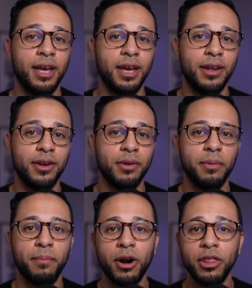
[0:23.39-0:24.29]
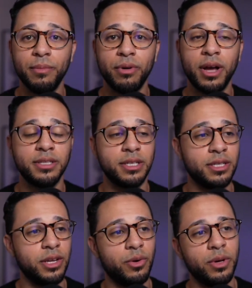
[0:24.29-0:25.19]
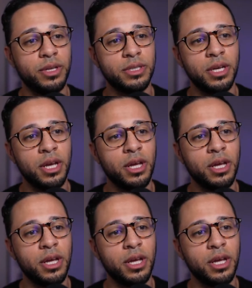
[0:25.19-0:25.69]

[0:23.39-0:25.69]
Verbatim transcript: And part of the process, there was